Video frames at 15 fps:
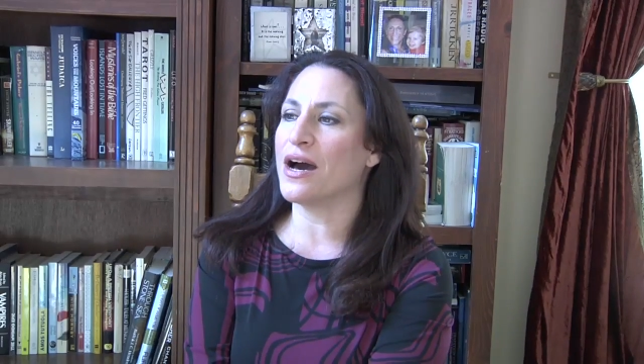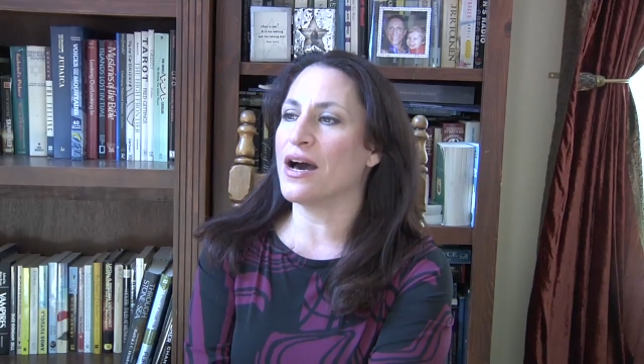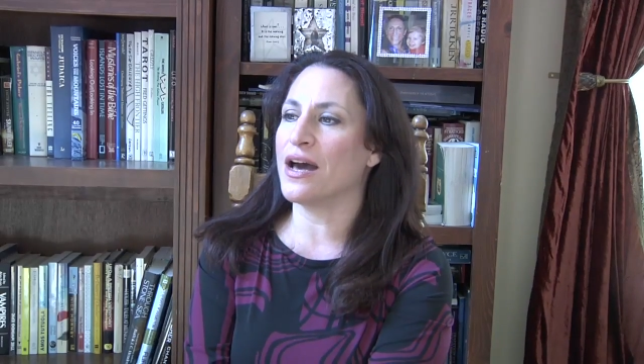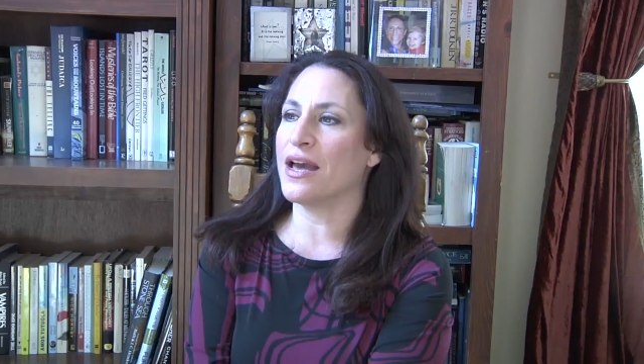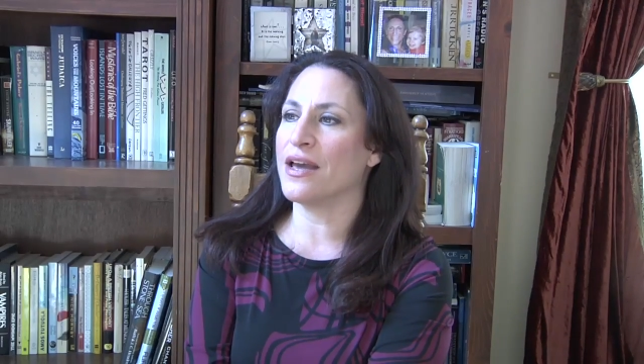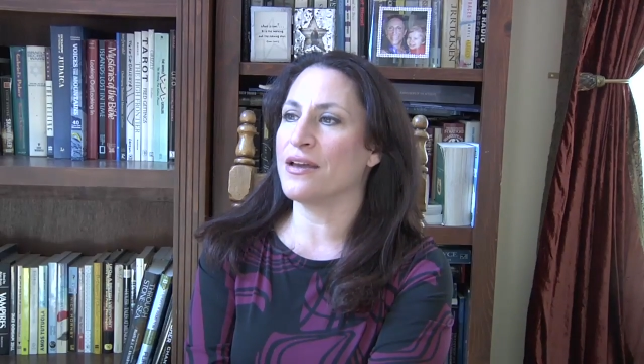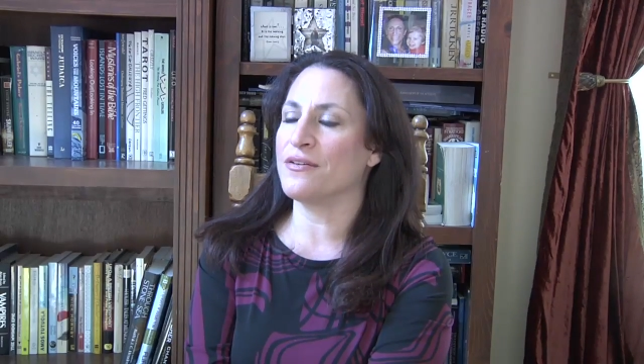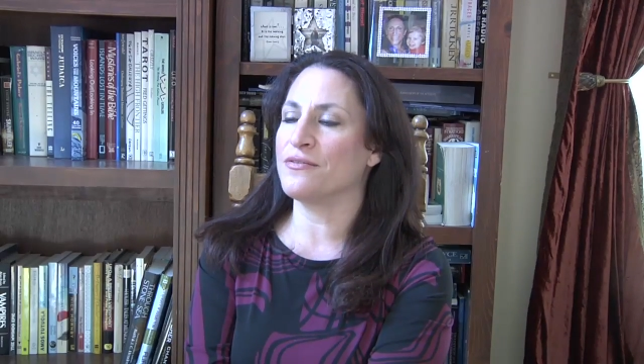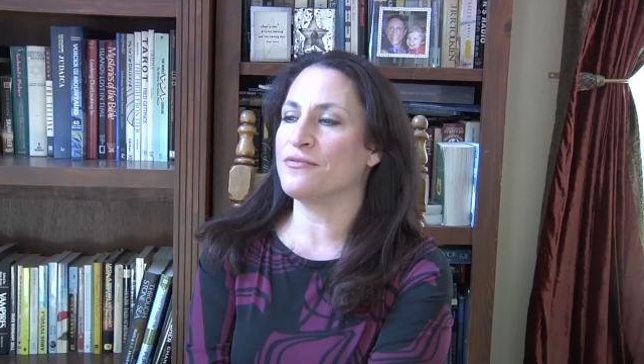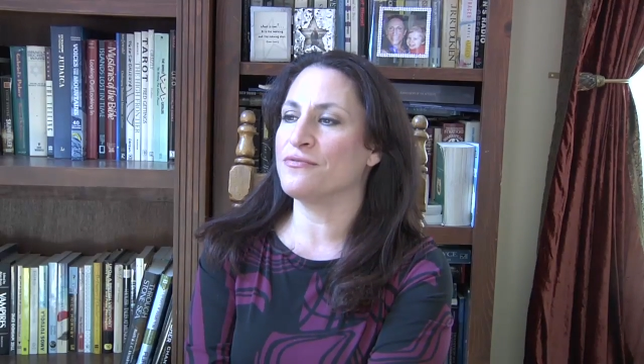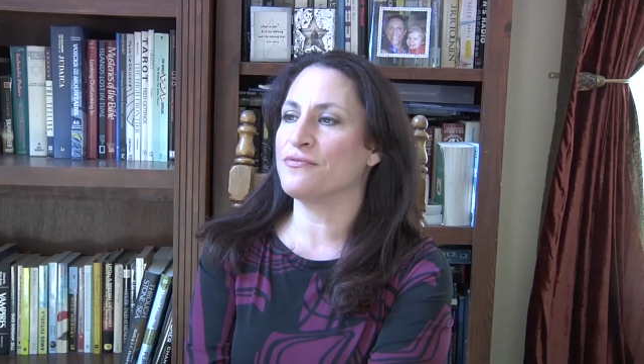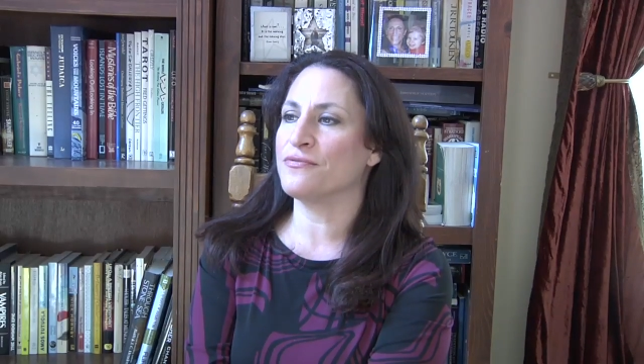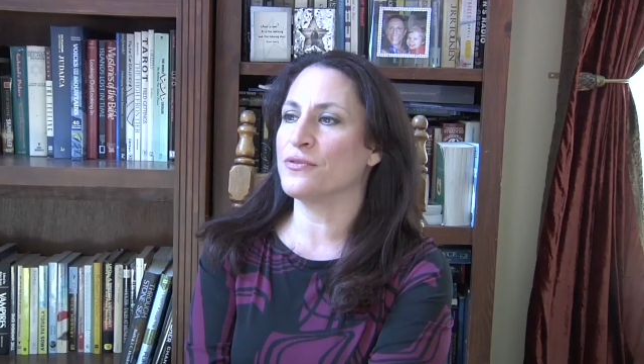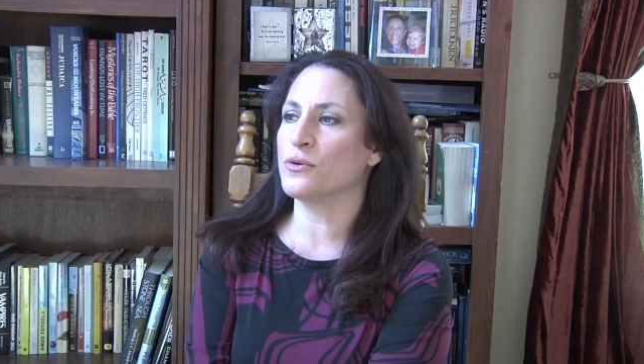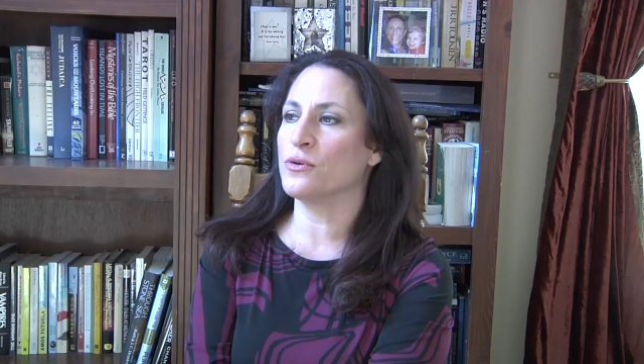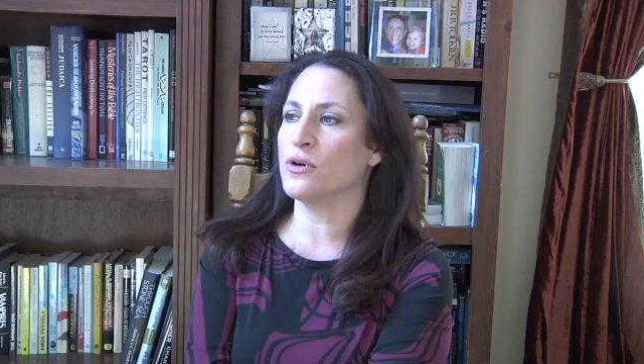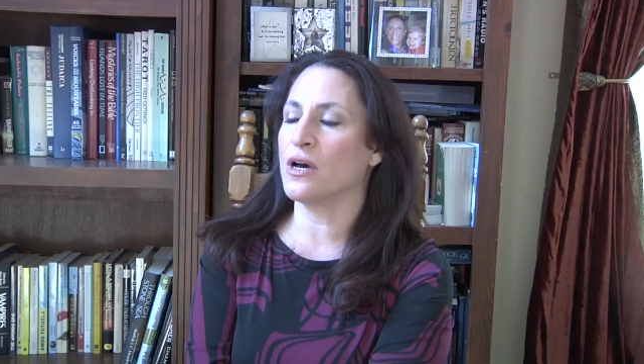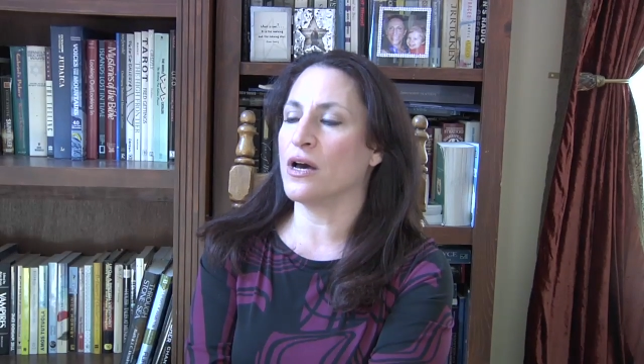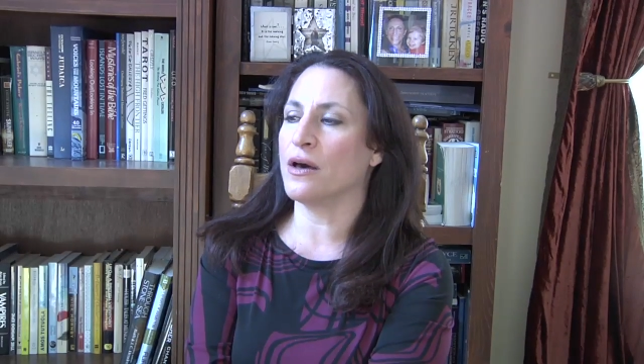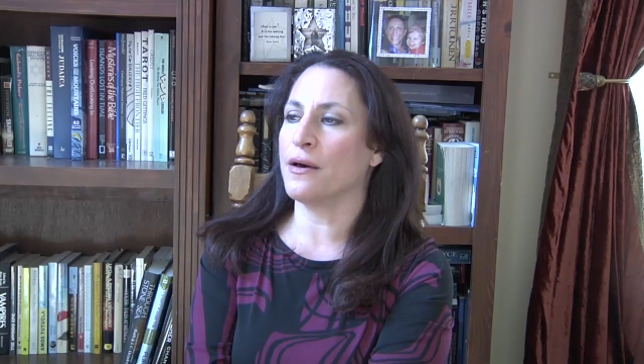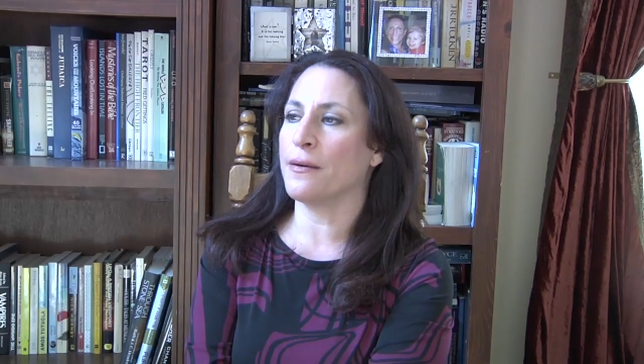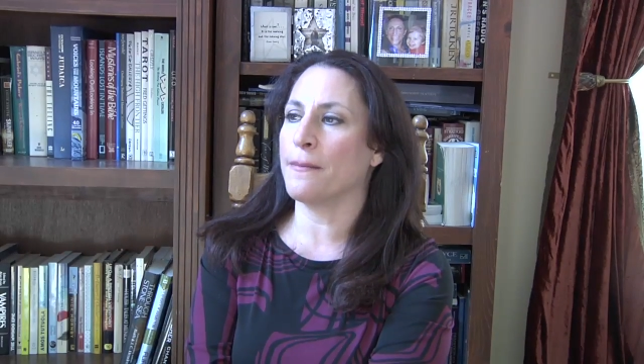I've
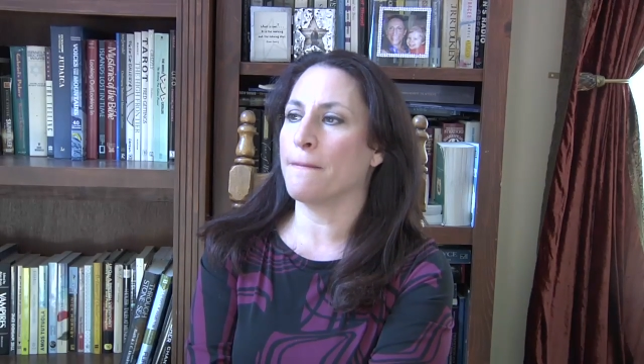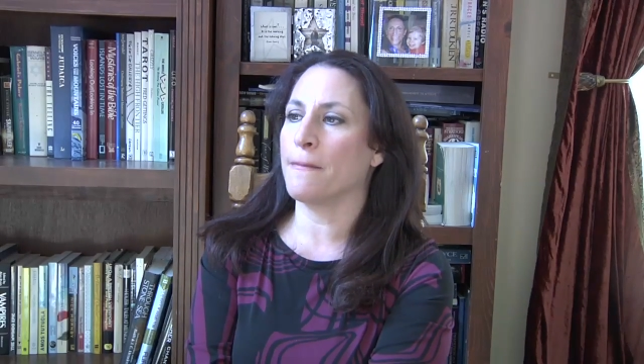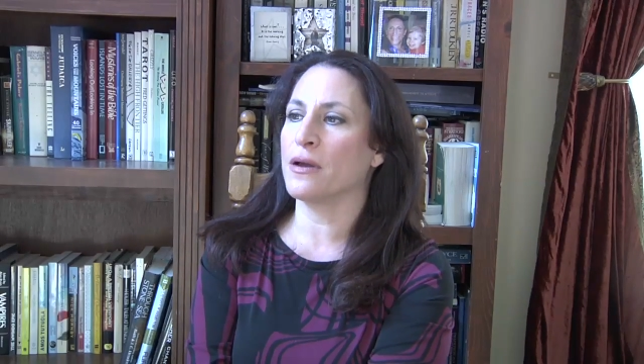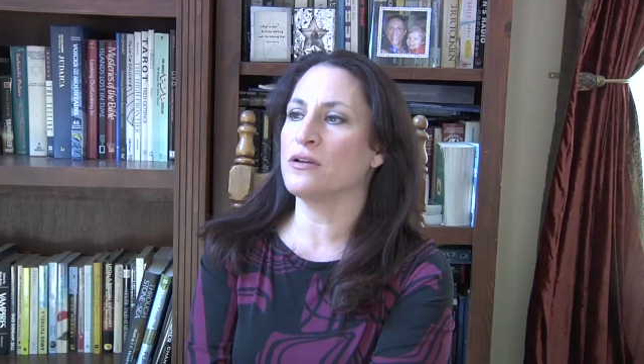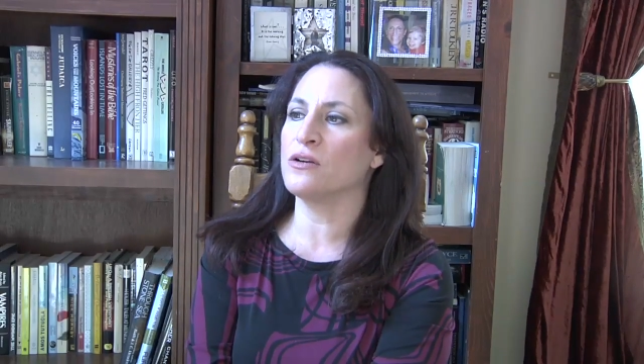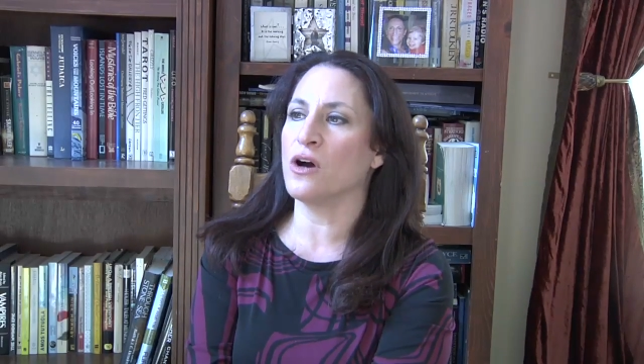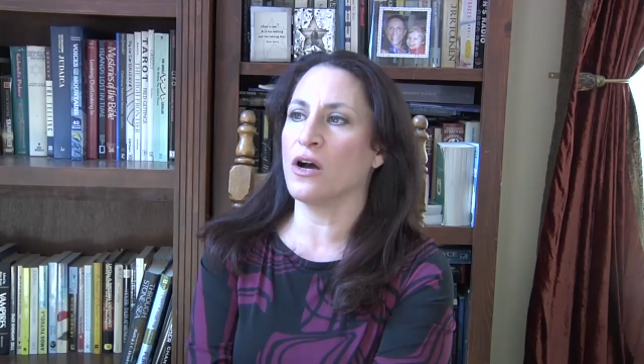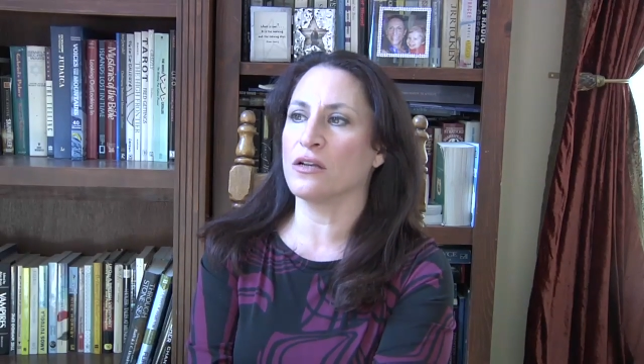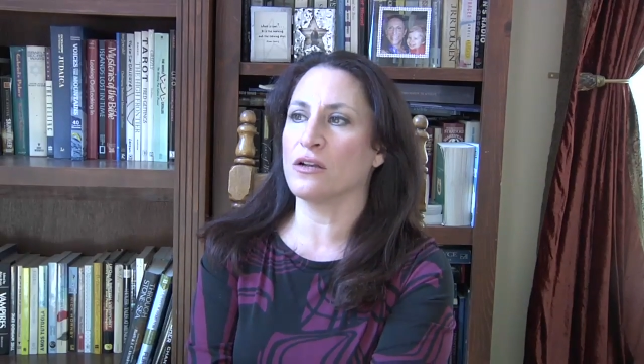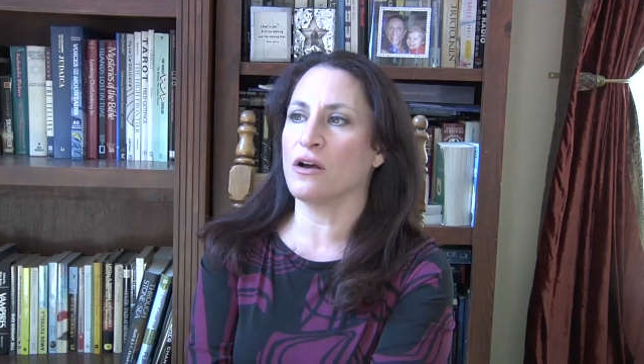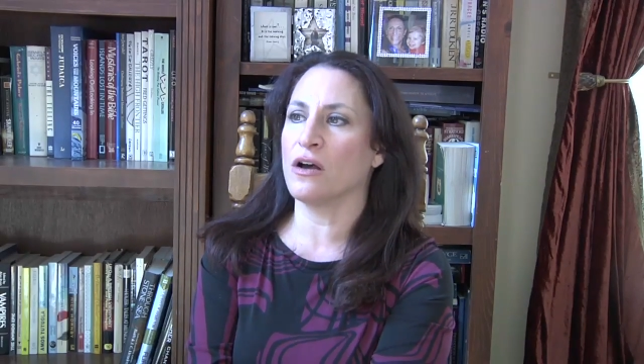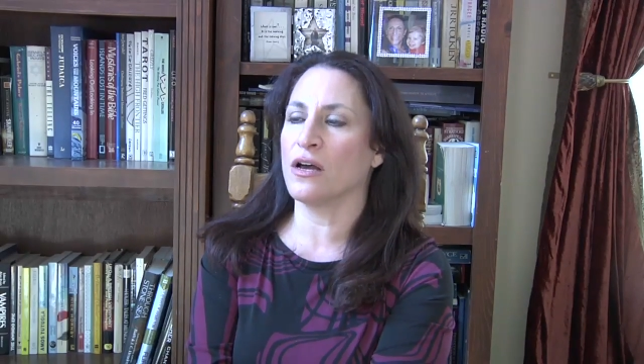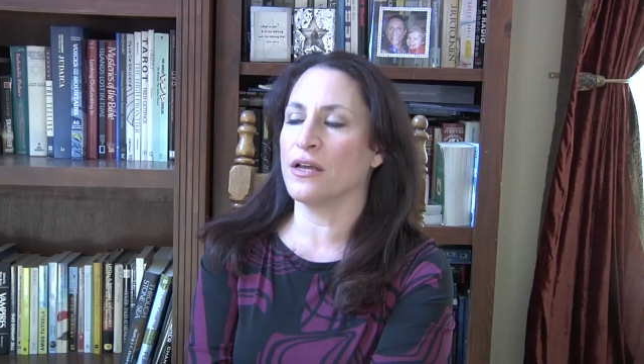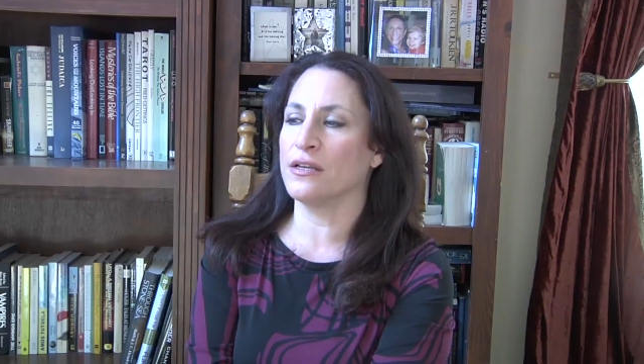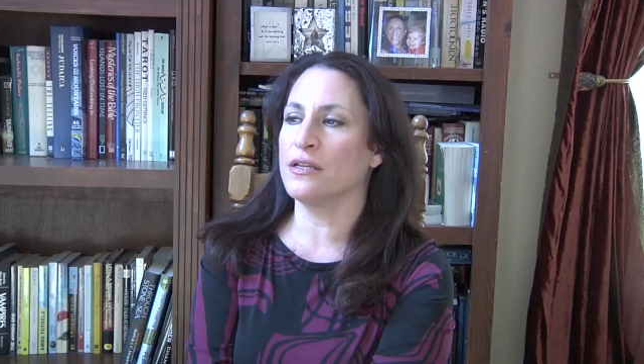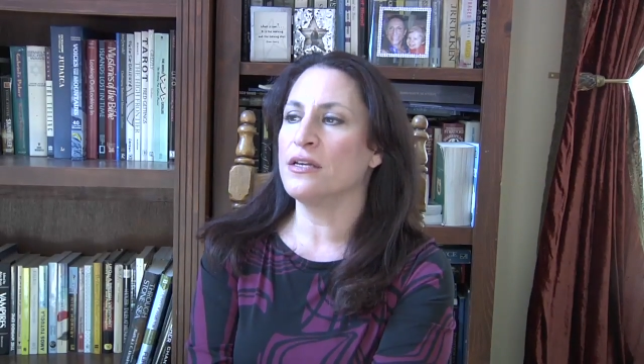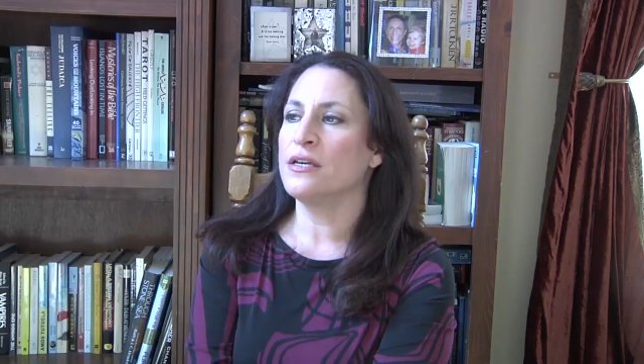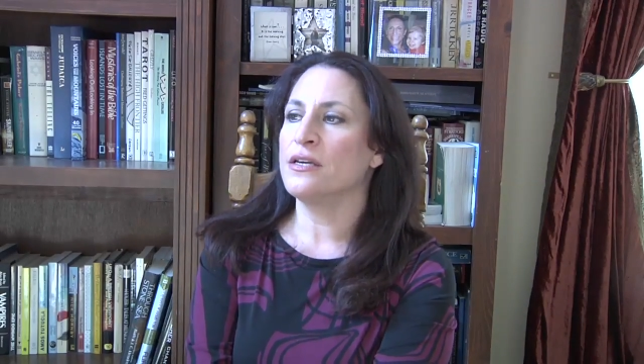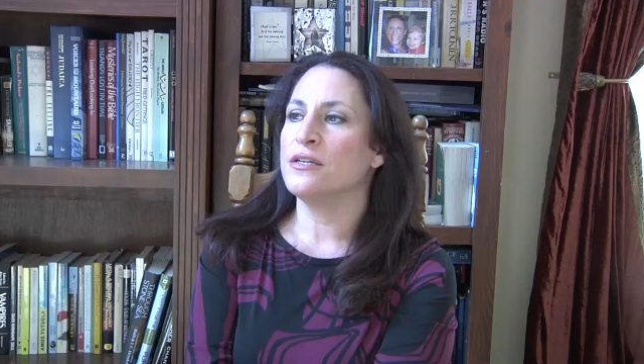um, gone on